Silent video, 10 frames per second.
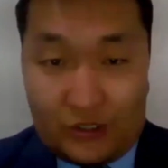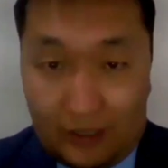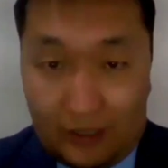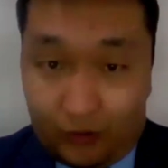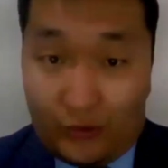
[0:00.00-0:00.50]
an
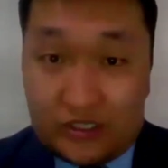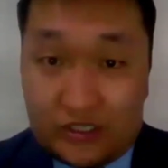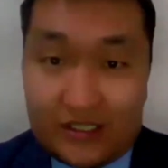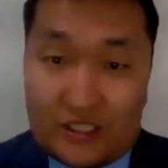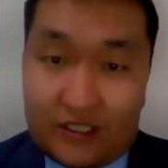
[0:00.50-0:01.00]
appropriate
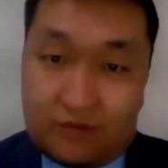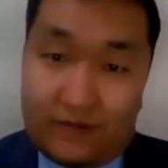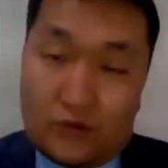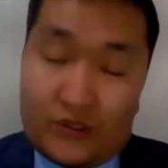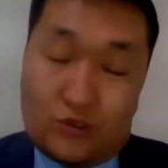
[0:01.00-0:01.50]
system
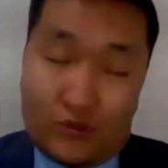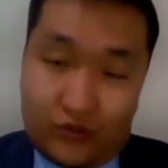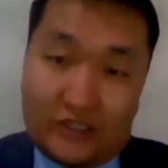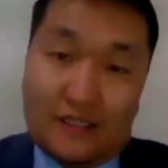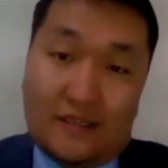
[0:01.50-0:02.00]
for
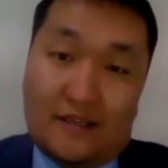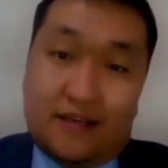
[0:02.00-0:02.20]
ensuring the